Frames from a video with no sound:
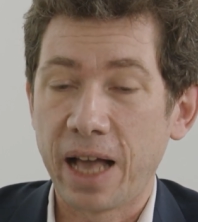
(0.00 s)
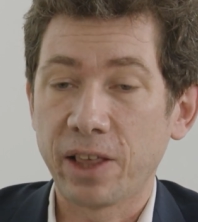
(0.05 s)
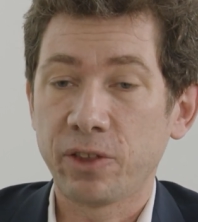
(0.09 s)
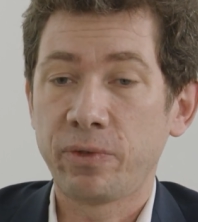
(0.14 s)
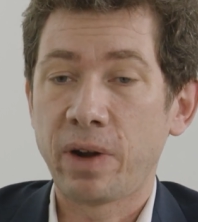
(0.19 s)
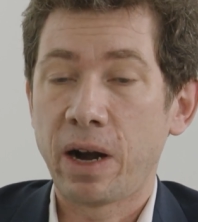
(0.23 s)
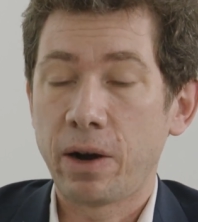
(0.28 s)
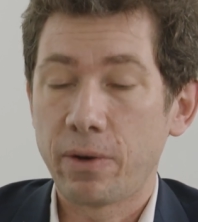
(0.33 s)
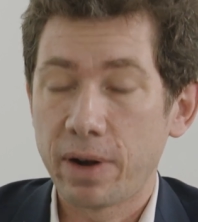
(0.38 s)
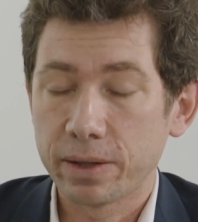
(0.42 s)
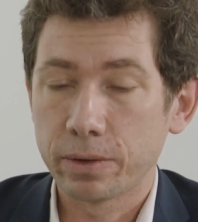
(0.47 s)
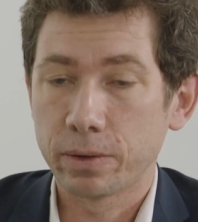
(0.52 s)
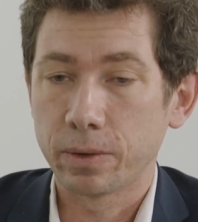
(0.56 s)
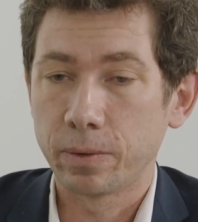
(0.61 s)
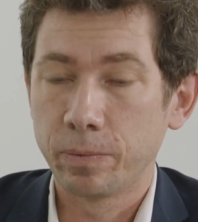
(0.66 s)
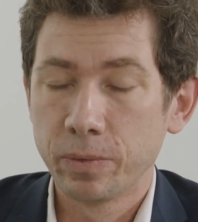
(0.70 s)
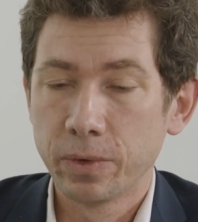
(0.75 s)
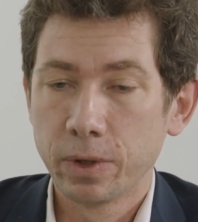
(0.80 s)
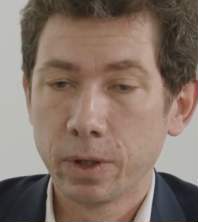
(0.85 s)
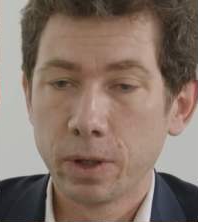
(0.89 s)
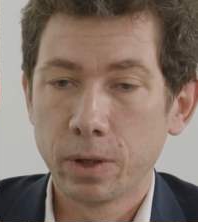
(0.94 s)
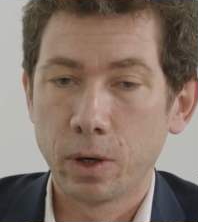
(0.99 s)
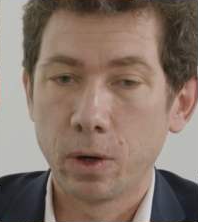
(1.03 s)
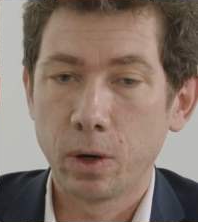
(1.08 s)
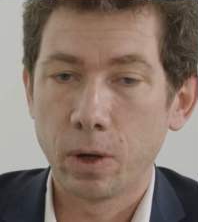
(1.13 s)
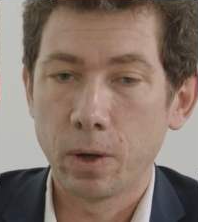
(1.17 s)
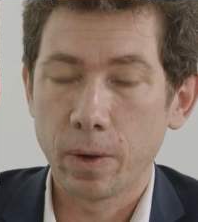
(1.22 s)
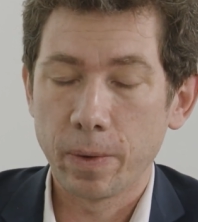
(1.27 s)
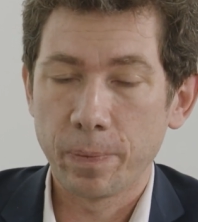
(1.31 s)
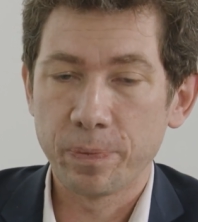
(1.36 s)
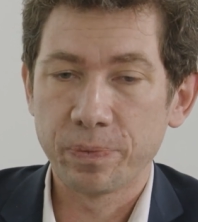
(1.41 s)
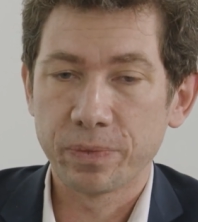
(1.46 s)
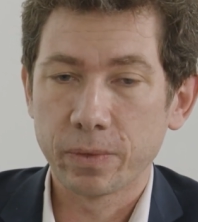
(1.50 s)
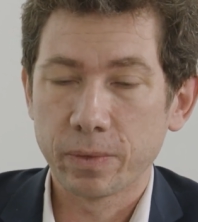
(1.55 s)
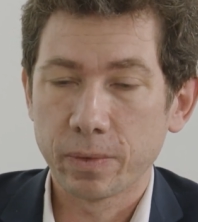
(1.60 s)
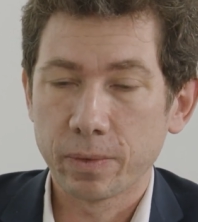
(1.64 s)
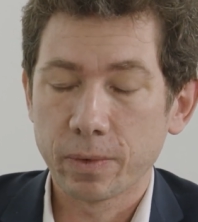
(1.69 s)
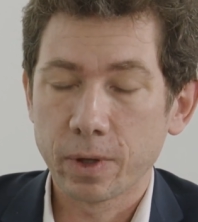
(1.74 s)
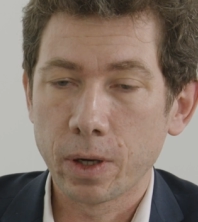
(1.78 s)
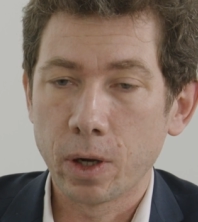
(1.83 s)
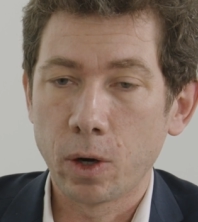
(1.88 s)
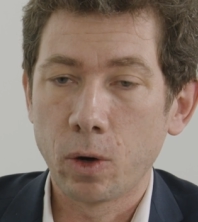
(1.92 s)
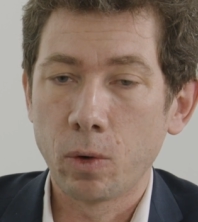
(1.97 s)
far as
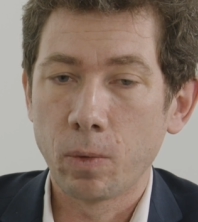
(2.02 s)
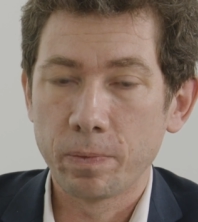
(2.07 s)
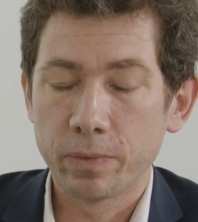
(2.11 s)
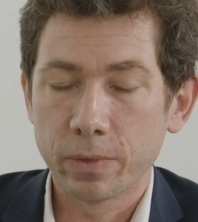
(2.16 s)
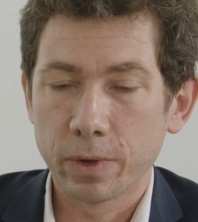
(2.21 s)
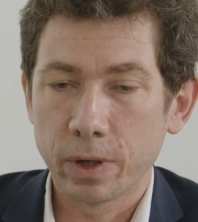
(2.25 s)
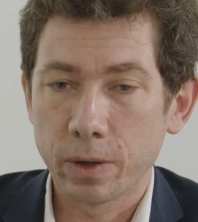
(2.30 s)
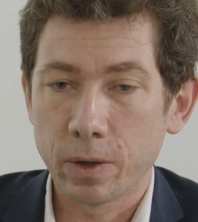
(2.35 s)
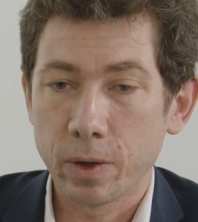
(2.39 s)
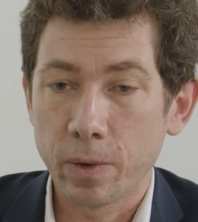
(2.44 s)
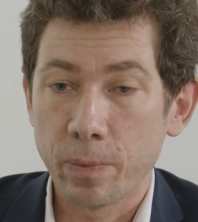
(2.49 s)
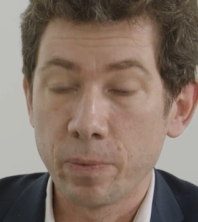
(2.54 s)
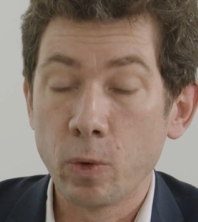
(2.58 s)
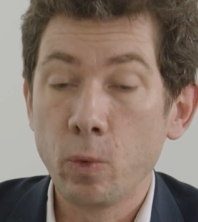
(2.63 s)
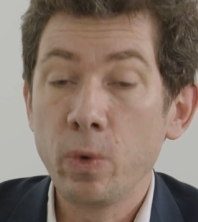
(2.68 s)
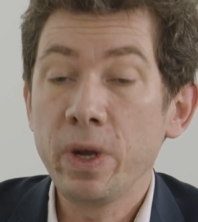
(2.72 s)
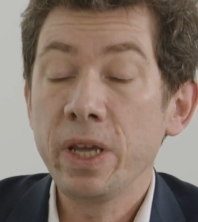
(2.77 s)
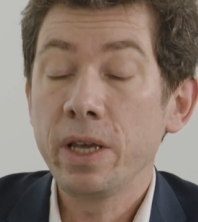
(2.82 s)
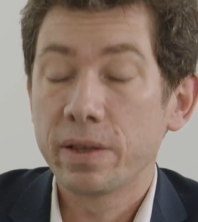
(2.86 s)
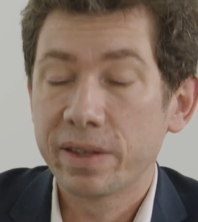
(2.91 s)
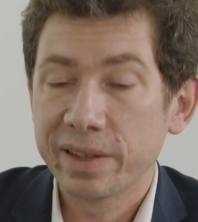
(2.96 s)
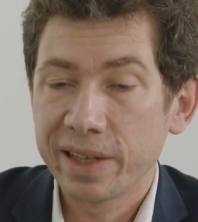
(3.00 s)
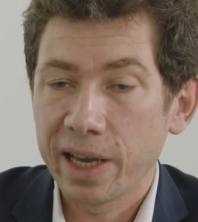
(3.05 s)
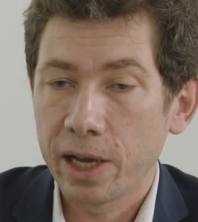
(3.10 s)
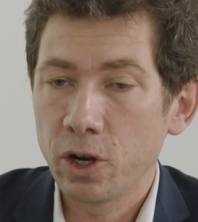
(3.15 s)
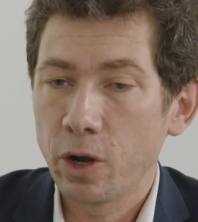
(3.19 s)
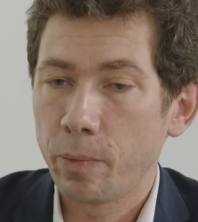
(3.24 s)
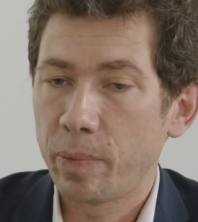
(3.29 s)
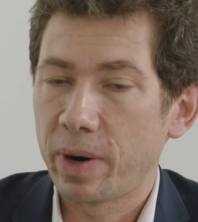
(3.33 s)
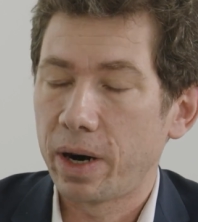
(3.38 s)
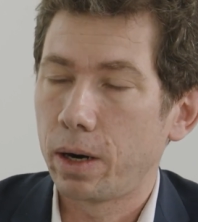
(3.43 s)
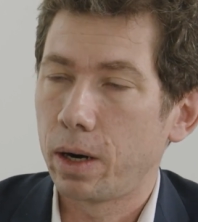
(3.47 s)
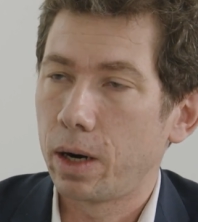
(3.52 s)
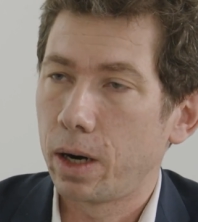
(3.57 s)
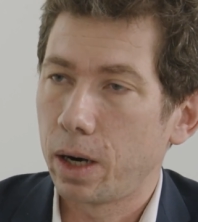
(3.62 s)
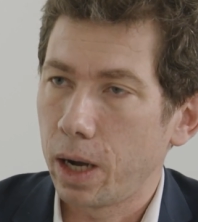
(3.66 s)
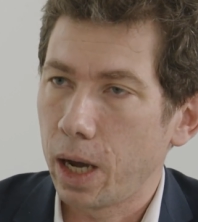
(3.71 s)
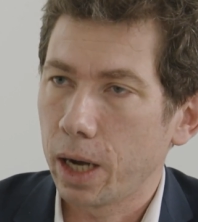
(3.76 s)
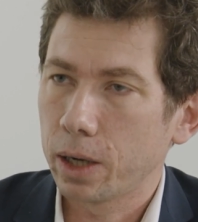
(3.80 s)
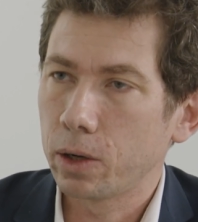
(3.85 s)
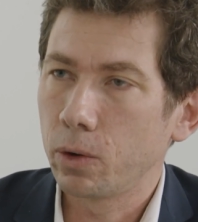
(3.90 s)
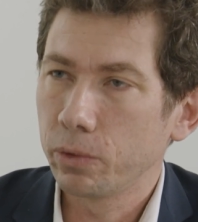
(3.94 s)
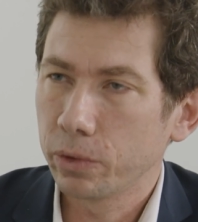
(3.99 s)
we scale up
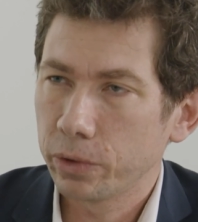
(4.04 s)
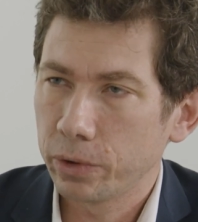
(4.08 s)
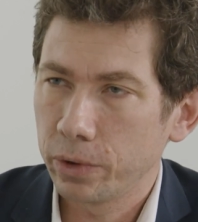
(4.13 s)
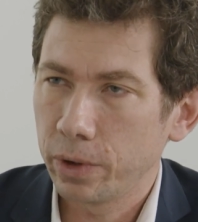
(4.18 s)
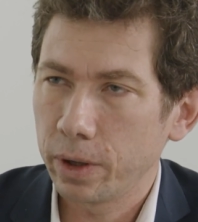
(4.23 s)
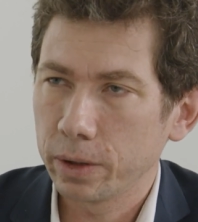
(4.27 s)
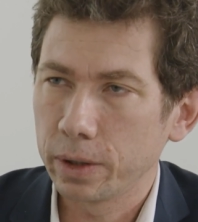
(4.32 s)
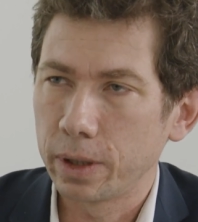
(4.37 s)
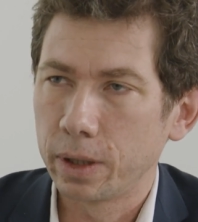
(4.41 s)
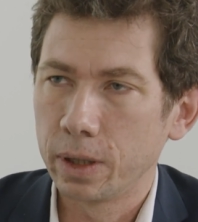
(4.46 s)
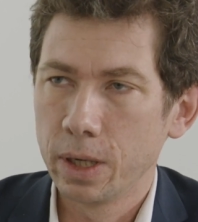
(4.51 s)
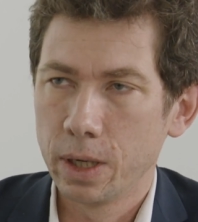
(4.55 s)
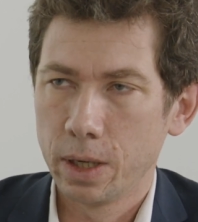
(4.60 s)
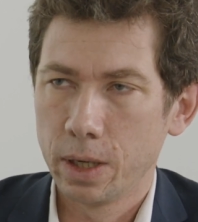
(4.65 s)
are concerned,